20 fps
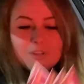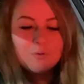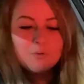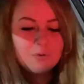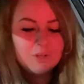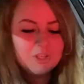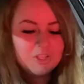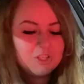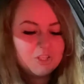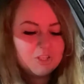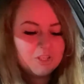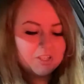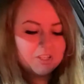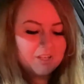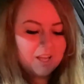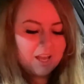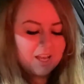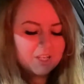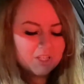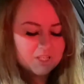which you can
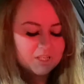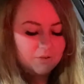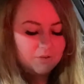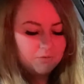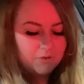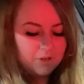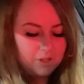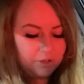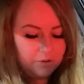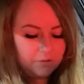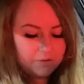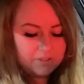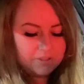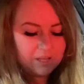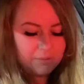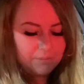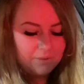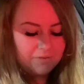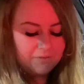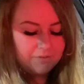actually reuse
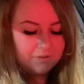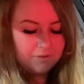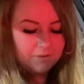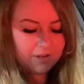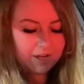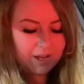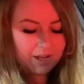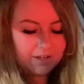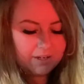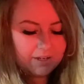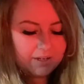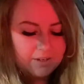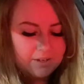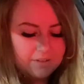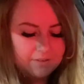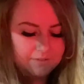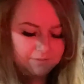them if you kind of,